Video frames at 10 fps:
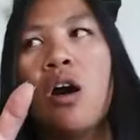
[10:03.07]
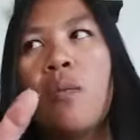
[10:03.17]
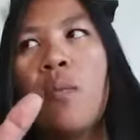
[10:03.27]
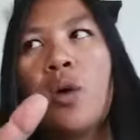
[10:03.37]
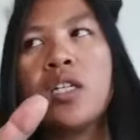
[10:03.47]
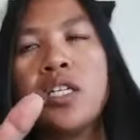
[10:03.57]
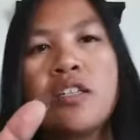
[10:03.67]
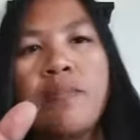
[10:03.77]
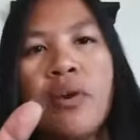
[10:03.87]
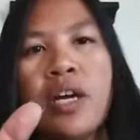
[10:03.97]
of what is
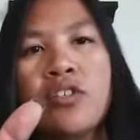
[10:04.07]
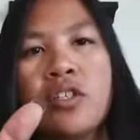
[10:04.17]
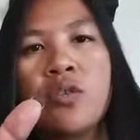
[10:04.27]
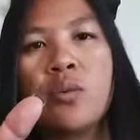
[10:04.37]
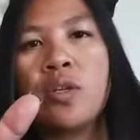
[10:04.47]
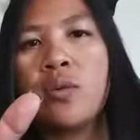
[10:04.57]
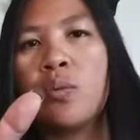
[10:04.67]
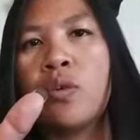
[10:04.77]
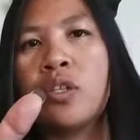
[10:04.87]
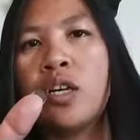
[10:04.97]
the project that you want to
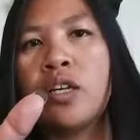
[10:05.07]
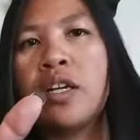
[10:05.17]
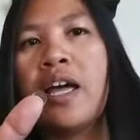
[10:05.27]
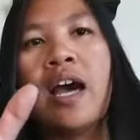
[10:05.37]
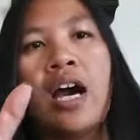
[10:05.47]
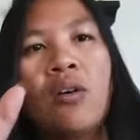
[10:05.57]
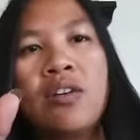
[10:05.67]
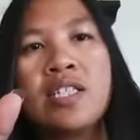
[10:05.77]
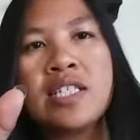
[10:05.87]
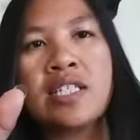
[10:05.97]
work on. How
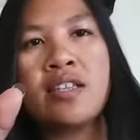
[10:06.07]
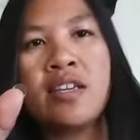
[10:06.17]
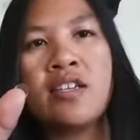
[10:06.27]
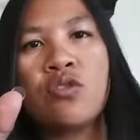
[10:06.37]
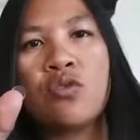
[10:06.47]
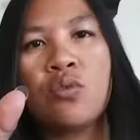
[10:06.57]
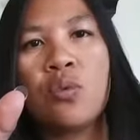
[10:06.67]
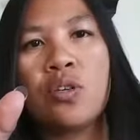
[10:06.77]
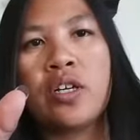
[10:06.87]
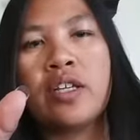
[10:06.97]
long does it take you to
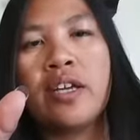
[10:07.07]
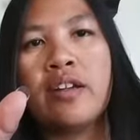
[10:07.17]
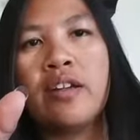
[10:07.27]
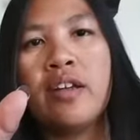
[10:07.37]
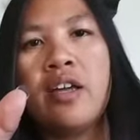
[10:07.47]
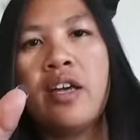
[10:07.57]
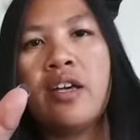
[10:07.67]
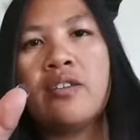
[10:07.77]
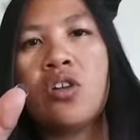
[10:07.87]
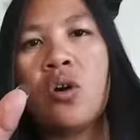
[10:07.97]
work on that?
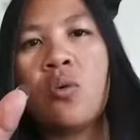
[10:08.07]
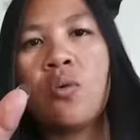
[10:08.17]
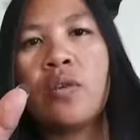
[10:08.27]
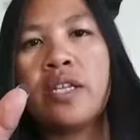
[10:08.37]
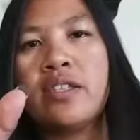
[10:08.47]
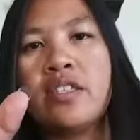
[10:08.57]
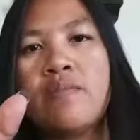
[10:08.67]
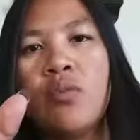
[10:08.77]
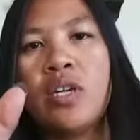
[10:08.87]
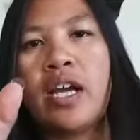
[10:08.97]
So like this
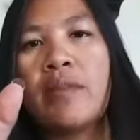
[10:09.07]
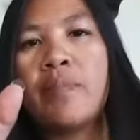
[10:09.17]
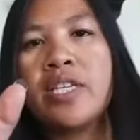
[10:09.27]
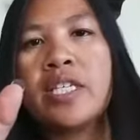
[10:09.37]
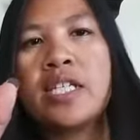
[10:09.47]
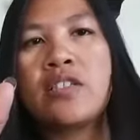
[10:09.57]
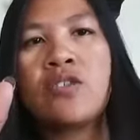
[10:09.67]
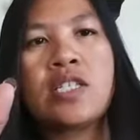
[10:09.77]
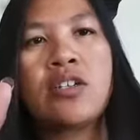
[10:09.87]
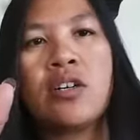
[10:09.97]
morning, I basically
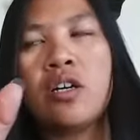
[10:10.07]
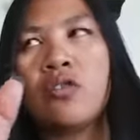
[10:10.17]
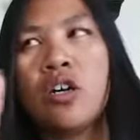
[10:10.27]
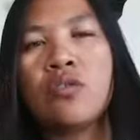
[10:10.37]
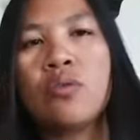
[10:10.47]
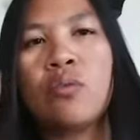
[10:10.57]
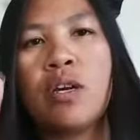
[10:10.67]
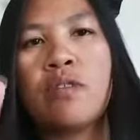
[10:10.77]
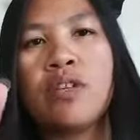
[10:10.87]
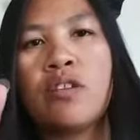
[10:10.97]
just talked to
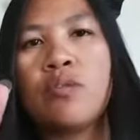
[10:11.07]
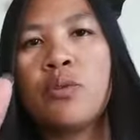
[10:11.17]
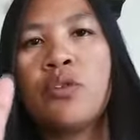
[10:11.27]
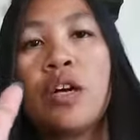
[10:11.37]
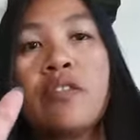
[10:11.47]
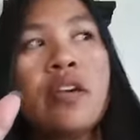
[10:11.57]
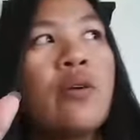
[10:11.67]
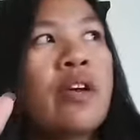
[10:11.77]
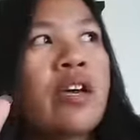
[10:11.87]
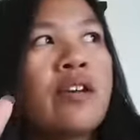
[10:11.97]
one of the entrepreneurs. I said,
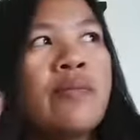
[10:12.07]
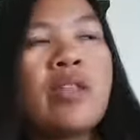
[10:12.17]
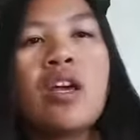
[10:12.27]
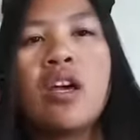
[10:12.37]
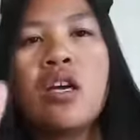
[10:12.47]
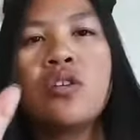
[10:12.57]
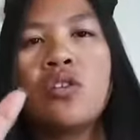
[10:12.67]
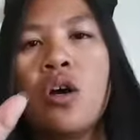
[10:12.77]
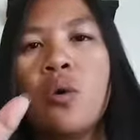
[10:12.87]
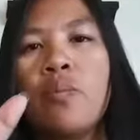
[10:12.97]
okay,
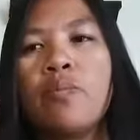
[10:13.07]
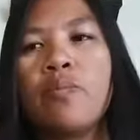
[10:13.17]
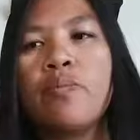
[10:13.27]
so